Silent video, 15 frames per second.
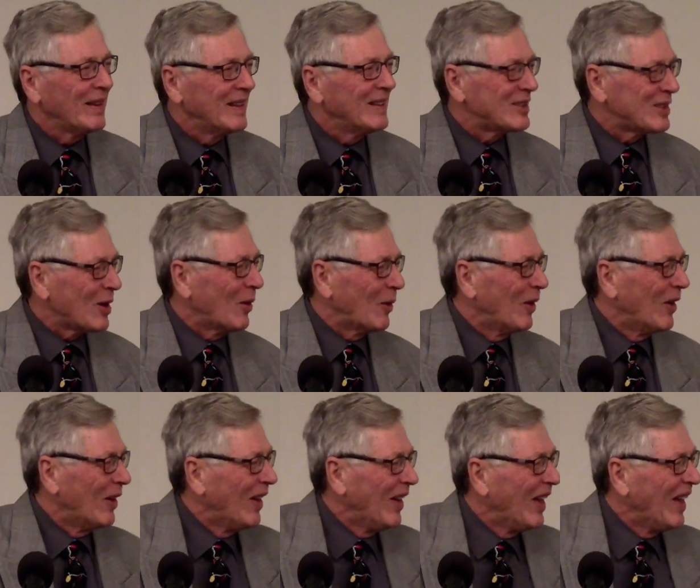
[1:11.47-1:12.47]
So
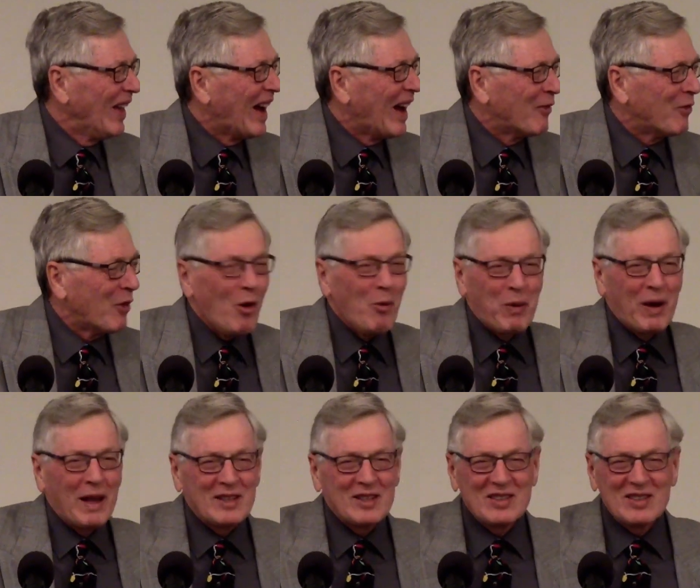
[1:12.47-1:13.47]
of all
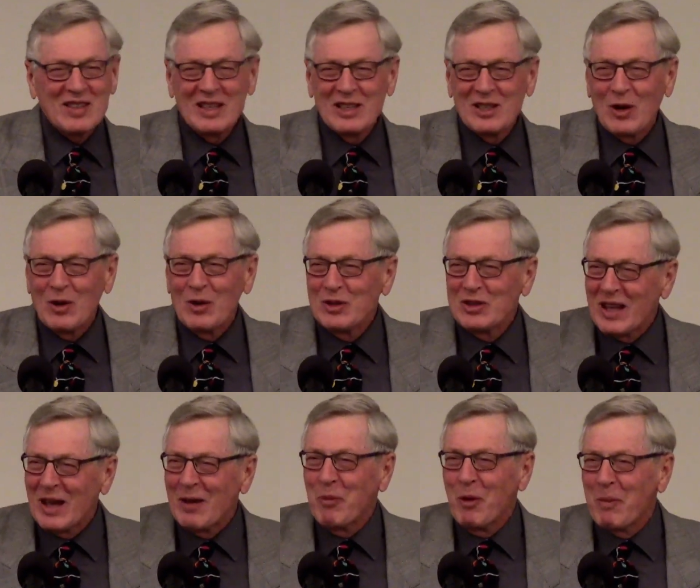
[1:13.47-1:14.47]
places, they chose
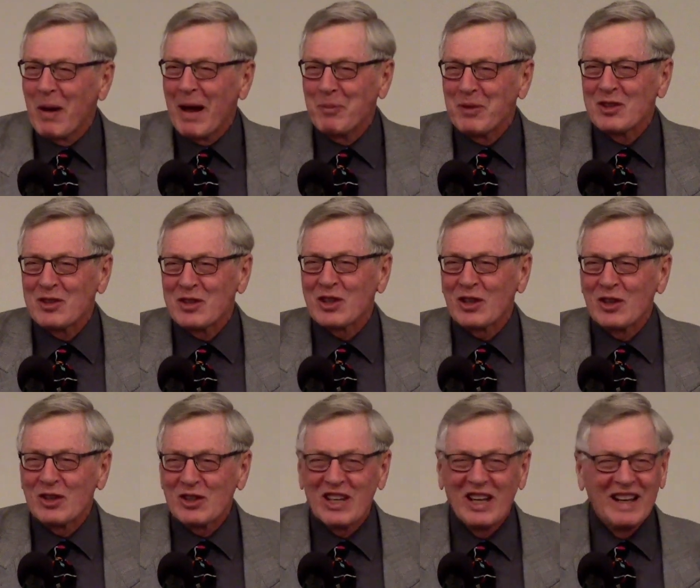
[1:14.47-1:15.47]
Temple Baptist
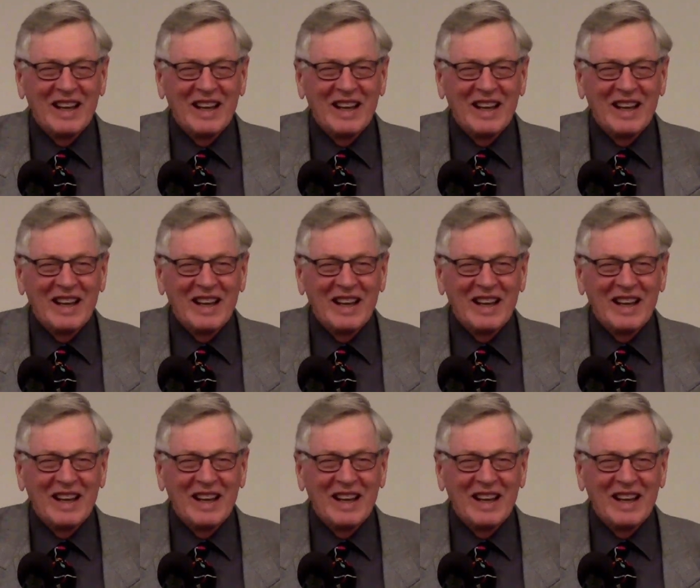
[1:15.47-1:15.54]
Church.